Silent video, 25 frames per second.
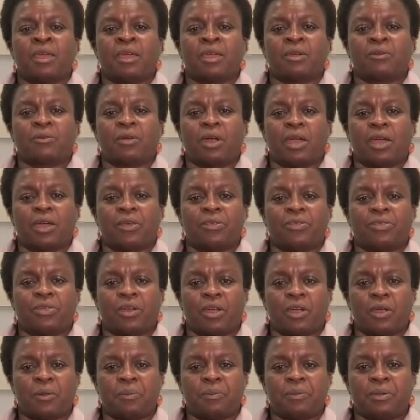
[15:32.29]

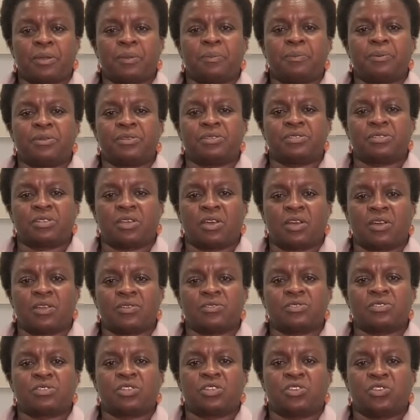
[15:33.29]
Cryotherapy
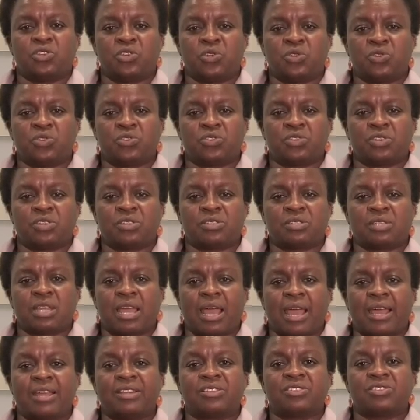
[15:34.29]
preserves the uterus
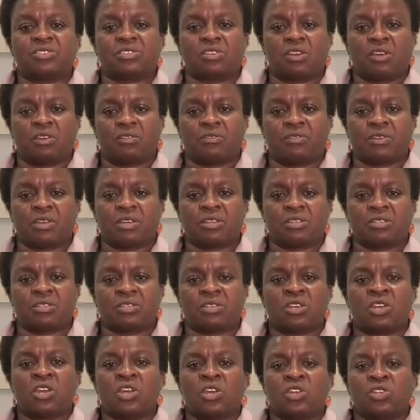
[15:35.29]
and cervix
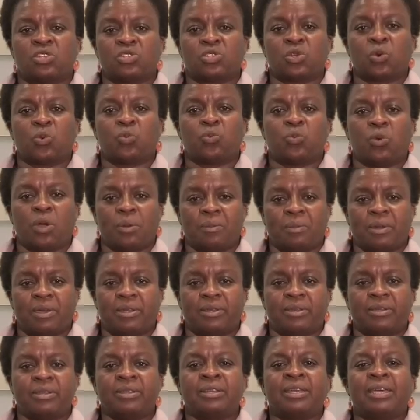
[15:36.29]
so
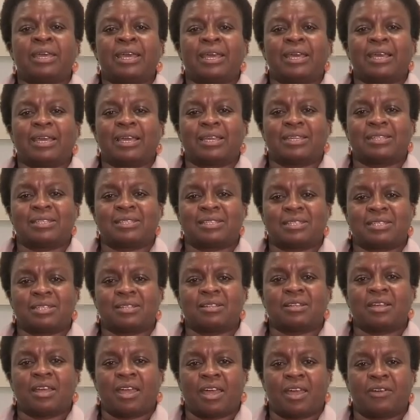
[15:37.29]
women can
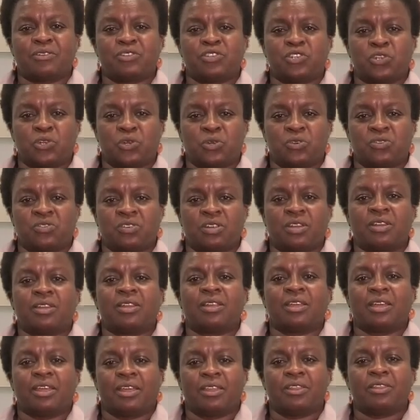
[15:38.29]
still have
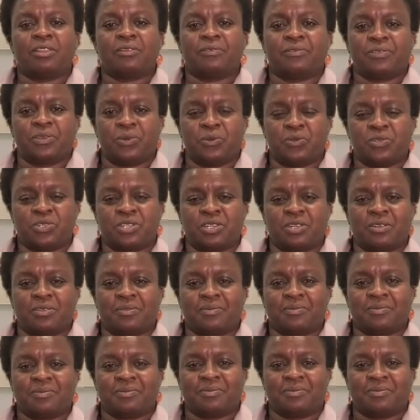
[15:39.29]
children in the future.